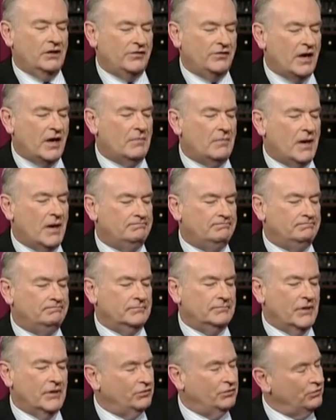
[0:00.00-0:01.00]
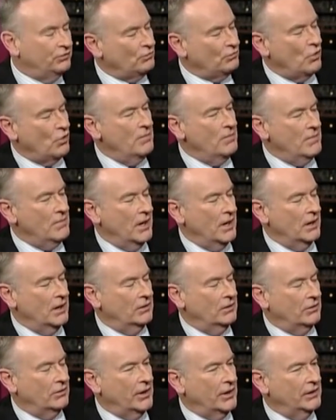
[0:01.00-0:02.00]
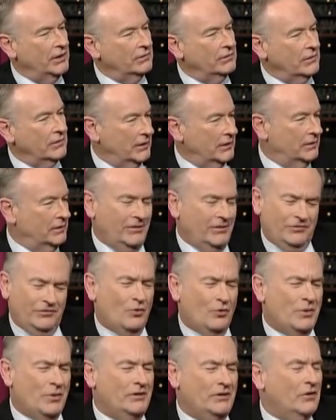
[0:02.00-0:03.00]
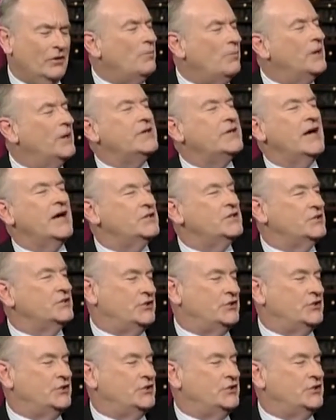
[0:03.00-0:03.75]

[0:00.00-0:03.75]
set him up as a straw man, right? Like, nobody takes this